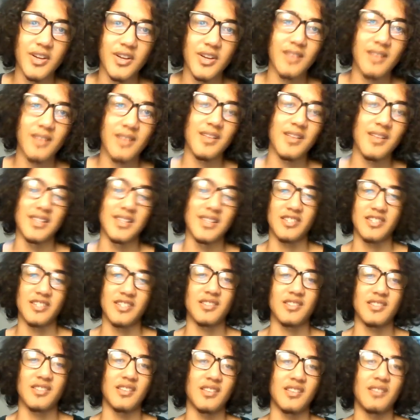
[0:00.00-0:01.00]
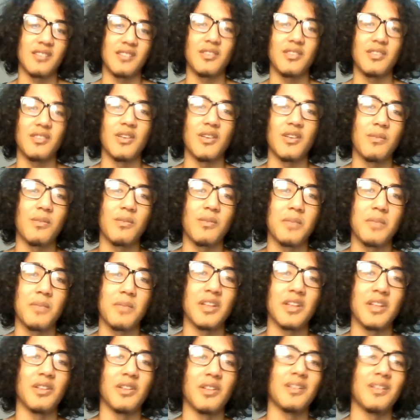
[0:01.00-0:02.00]
It's just a
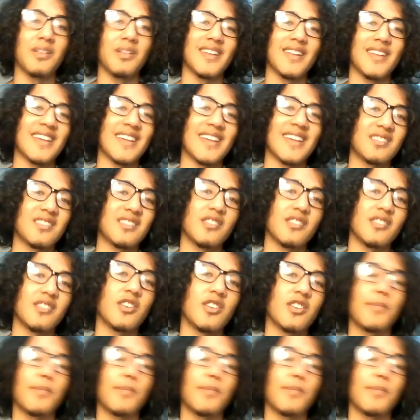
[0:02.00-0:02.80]
little nice touch up.